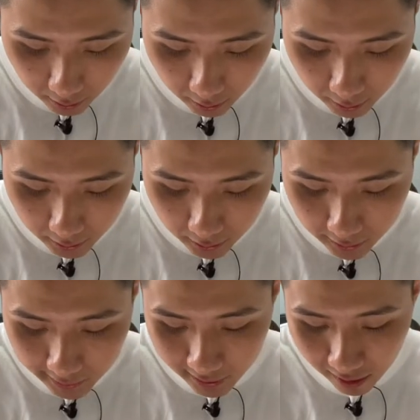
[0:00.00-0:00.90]
Again,
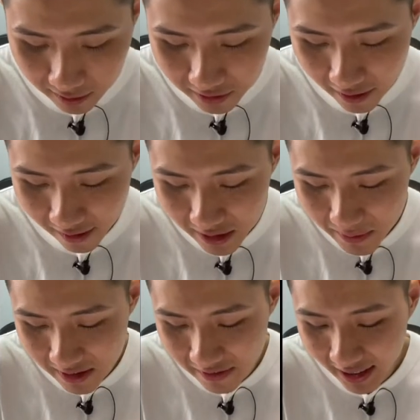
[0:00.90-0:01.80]
it's not very
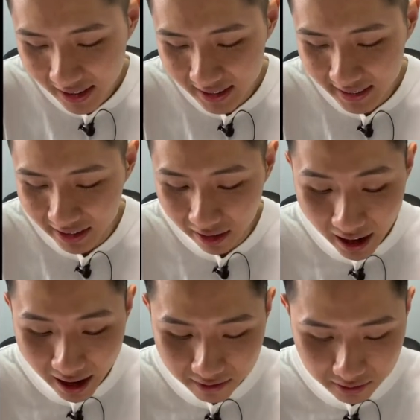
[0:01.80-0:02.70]
perfect because I don't
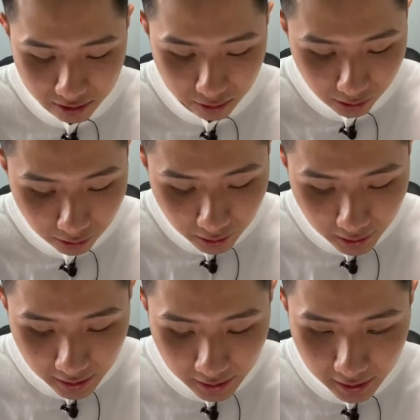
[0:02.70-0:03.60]
have a ruler.
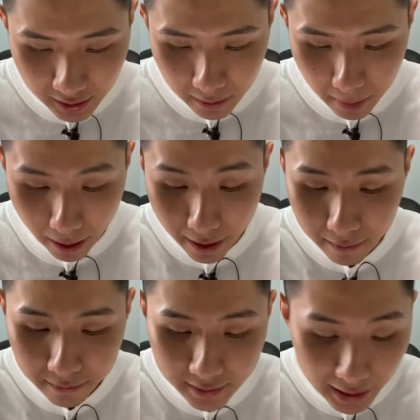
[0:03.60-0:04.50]

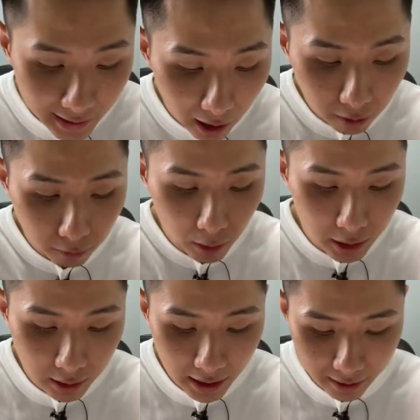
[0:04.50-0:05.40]
And that's what
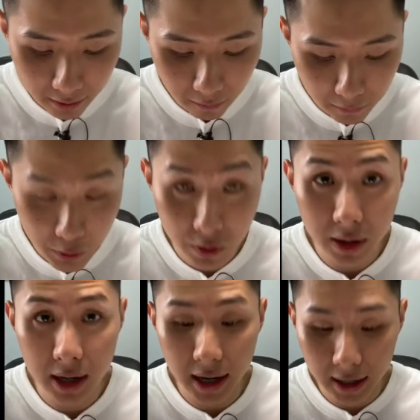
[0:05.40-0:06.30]
you get
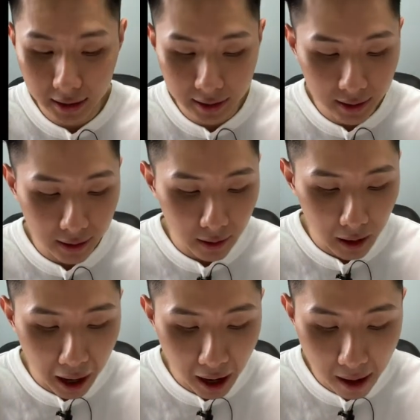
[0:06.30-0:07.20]
for
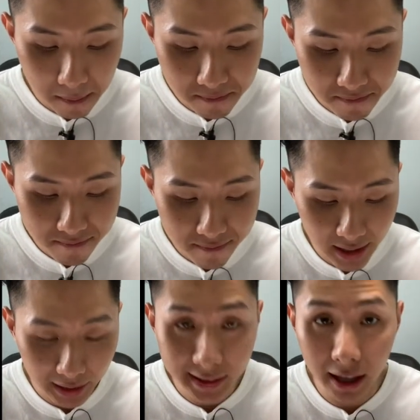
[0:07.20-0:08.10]
the
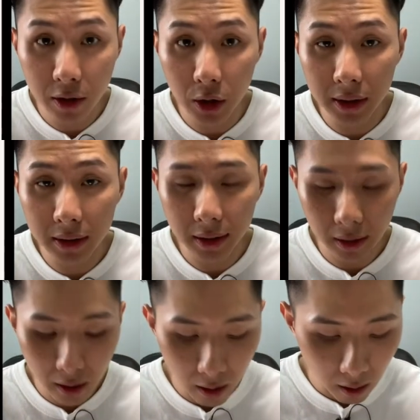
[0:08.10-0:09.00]
extension
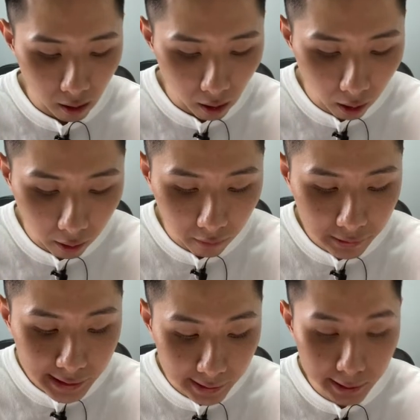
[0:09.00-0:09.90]

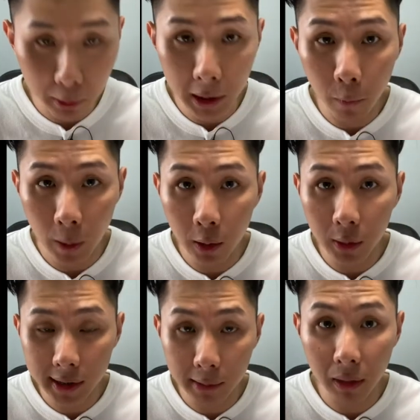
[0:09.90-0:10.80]
of the spring when load
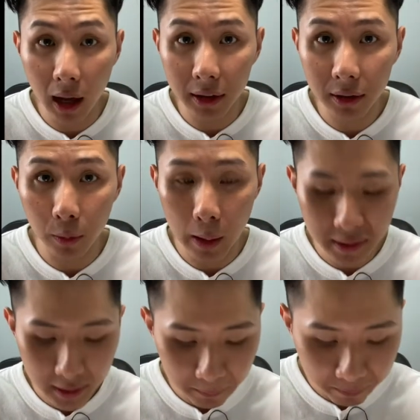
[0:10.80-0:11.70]
is applied to it.